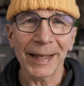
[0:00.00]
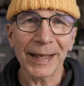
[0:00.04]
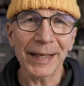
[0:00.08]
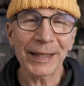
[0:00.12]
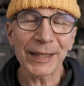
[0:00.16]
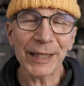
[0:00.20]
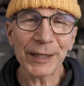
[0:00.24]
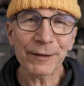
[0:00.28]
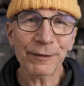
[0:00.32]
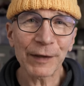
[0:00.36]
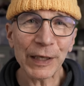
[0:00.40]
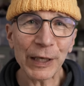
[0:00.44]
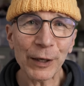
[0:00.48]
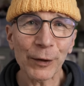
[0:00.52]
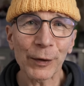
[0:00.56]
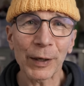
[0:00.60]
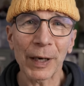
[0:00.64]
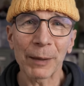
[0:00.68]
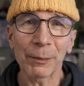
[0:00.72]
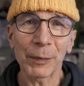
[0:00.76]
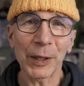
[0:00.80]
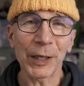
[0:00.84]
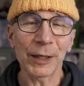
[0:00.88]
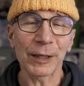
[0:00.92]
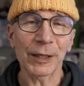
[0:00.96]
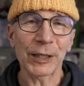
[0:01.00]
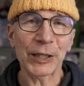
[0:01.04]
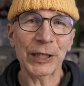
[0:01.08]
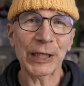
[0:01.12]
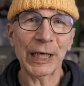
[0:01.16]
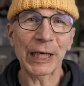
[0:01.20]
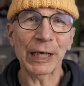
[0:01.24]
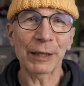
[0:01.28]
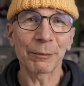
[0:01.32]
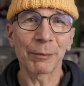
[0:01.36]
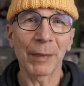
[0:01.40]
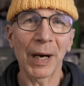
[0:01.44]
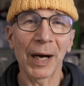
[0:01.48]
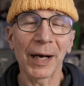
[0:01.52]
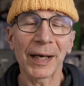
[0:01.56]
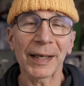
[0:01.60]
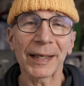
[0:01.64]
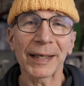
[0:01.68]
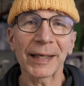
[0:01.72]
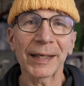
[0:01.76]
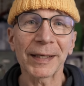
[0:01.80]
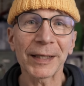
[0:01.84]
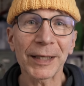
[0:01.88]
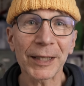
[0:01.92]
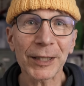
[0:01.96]
In this video, I'm gonna share
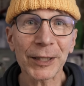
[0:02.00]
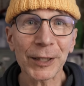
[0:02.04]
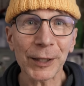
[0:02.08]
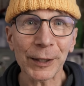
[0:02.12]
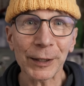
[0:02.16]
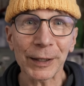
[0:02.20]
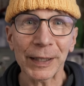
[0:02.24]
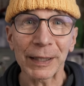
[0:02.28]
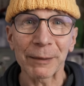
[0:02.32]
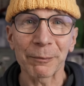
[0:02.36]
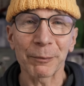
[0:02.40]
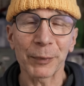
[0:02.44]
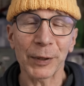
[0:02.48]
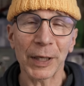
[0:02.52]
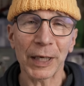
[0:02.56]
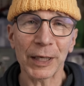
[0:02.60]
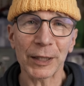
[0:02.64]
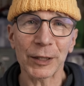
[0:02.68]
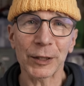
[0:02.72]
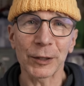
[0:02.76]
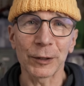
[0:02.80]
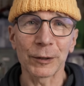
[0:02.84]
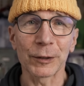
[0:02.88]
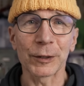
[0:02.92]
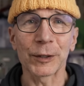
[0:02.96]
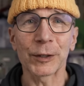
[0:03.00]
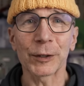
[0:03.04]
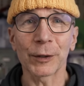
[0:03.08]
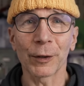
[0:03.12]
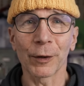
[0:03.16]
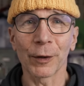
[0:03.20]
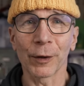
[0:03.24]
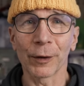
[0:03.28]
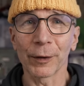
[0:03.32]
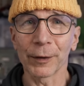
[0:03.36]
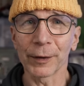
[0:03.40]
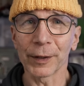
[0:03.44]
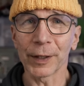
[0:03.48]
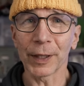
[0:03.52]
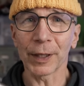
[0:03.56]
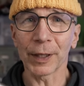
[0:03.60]
my initial impressions on